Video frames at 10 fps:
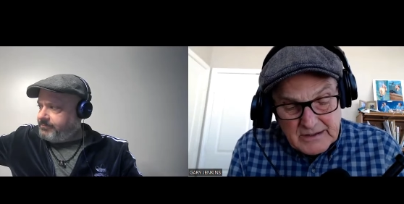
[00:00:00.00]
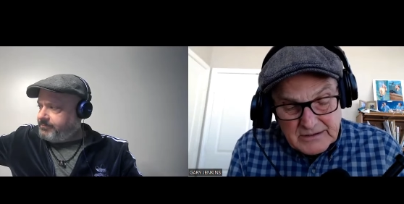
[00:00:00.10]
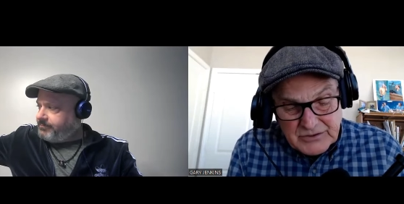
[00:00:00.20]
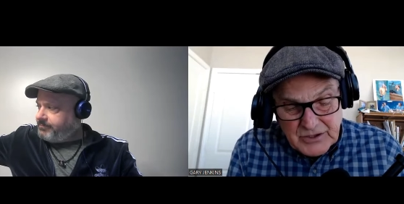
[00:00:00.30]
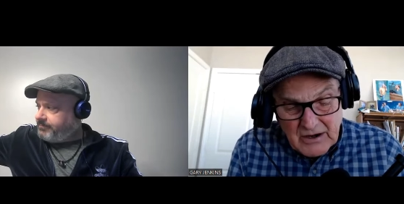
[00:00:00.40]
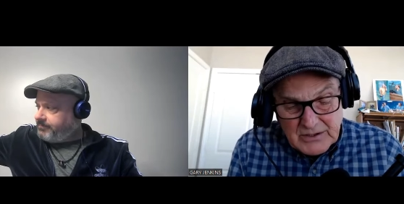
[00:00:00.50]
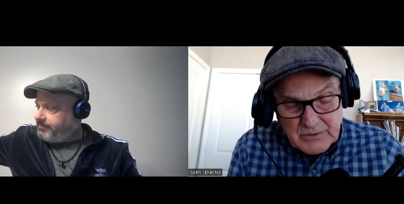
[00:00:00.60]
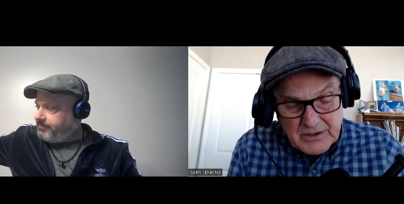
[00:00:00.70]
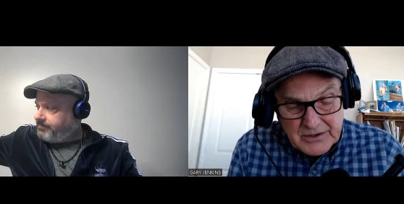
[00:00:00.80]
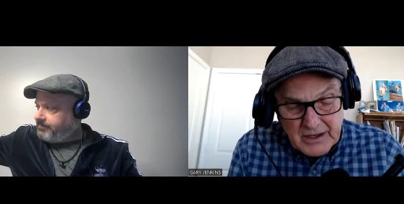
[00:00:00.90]
Speaker 1: and charged
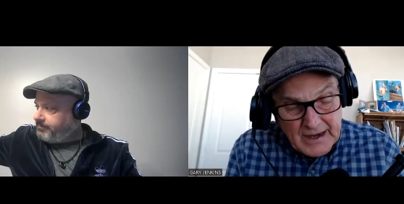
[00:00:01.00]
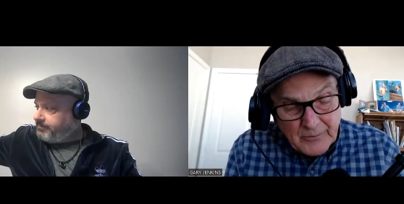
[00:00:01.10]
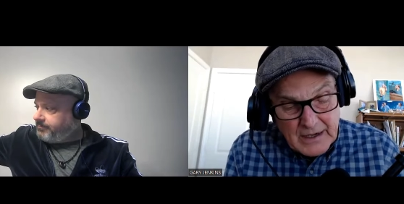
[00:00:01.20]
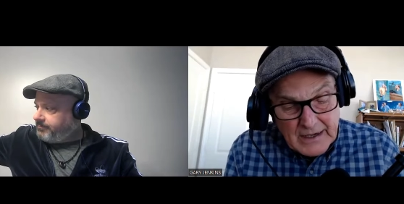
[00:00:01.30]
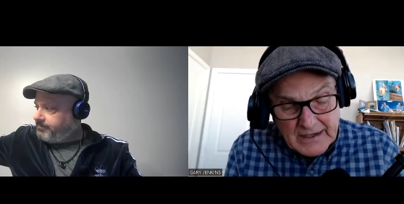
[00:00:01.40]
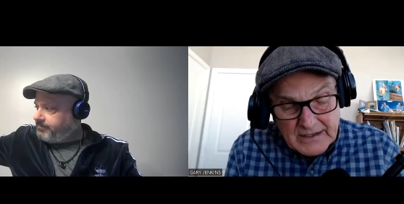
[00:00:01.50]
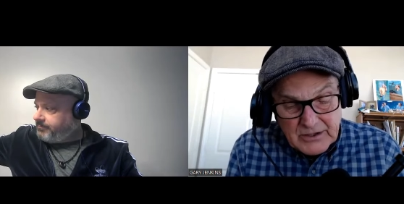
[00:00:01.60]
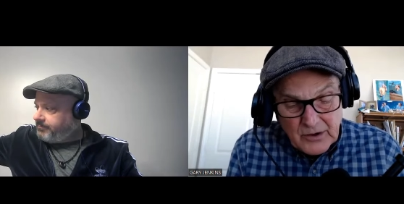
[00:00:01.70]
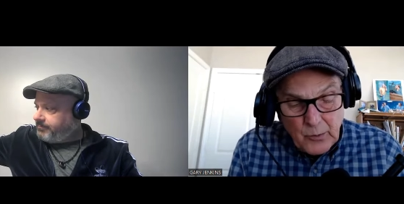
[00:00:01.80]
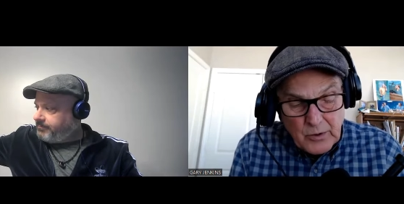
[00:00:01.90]
with and released,
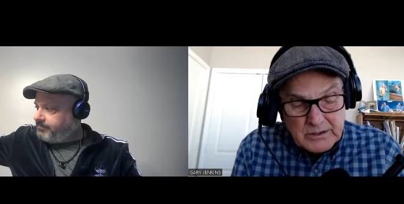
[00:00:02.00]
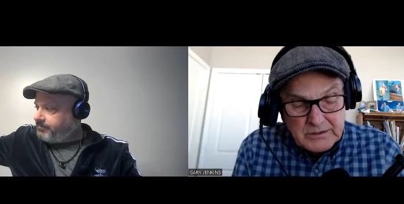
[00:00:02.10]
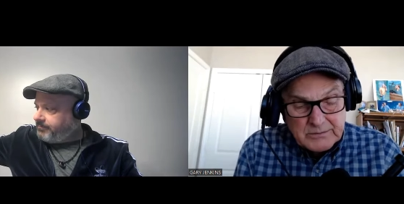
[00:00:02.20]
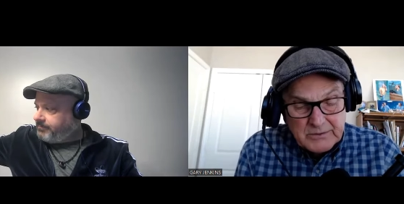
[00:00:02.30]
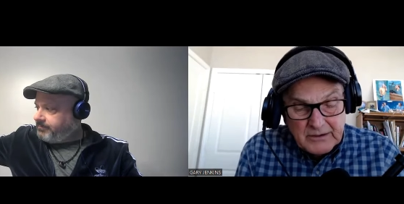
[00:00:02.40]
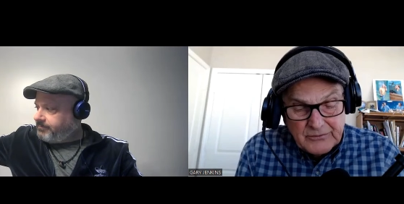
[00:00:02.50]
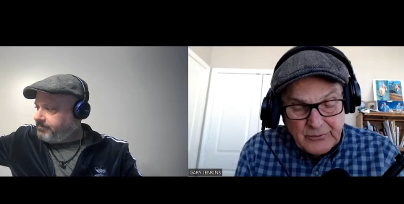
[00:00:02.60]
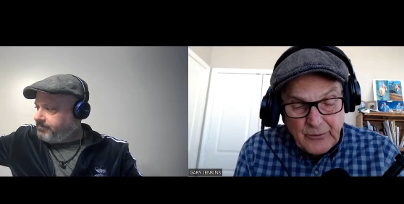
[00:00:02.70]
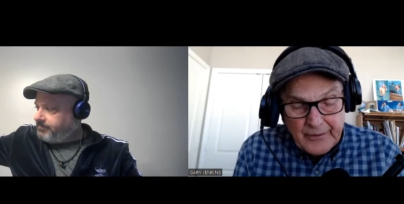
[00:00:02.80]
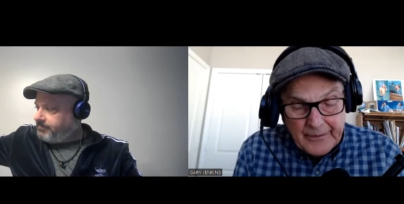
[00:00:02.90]
of course,
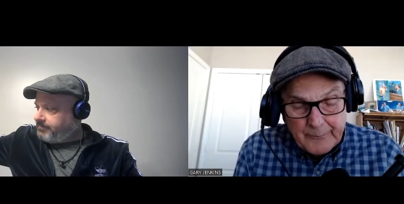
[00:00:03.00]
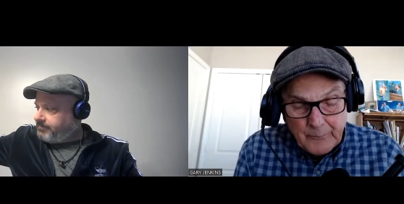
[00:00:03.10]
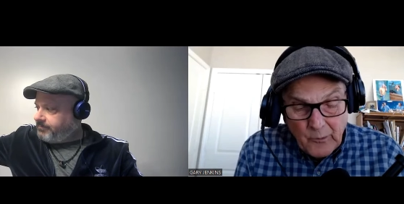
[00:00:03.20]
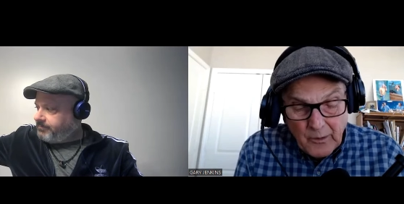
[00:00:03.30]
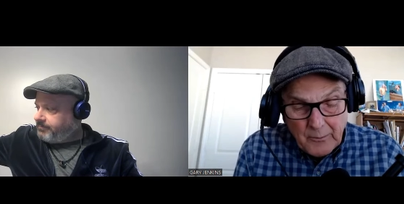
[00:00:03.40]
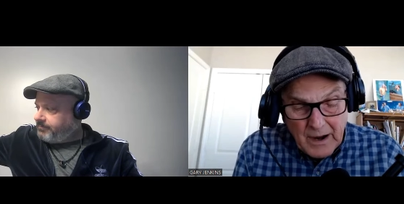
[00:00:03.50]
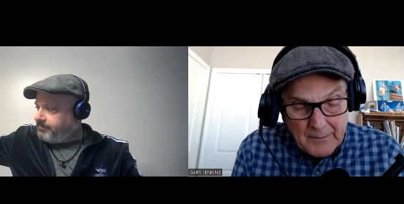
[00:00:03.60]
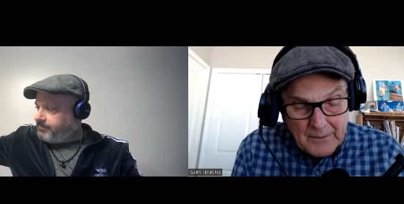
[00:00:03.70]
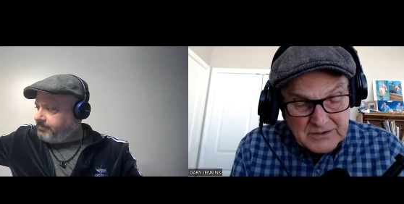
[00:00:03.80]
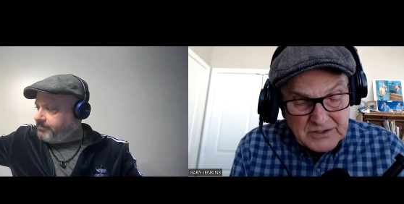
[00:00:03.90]
for more
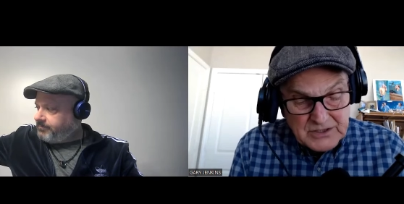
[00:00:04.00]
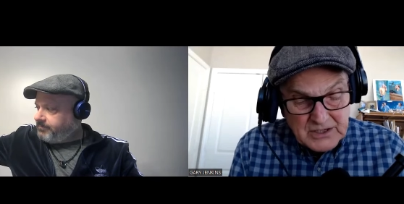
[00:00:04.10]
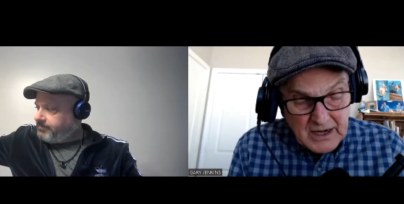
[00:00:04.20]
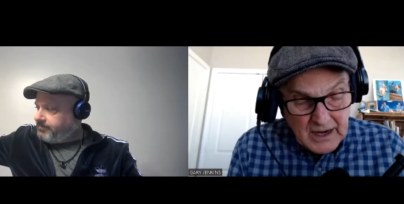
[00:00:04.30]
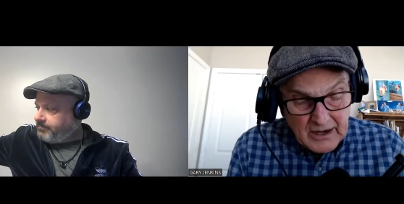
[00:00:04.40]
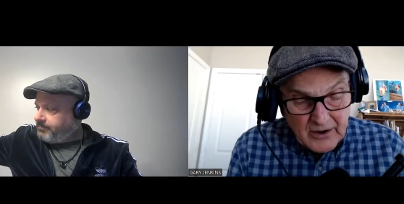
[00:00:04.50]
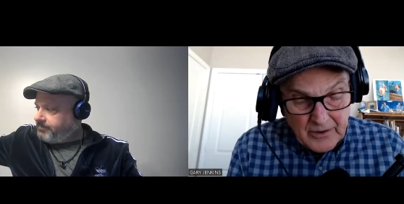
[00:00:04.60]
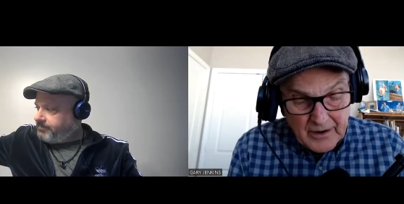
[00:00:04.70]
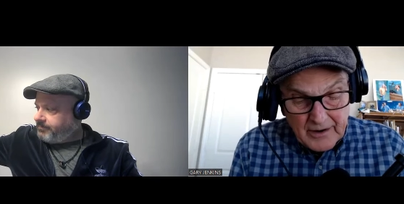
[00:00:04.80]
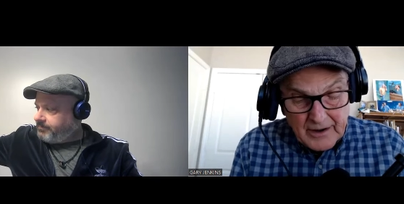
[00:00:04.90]
bombings in Chicago
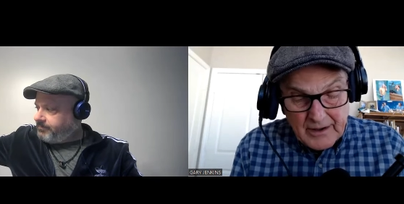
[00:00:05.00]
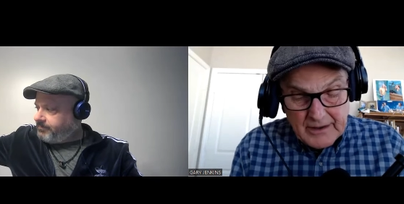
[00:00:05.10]
area.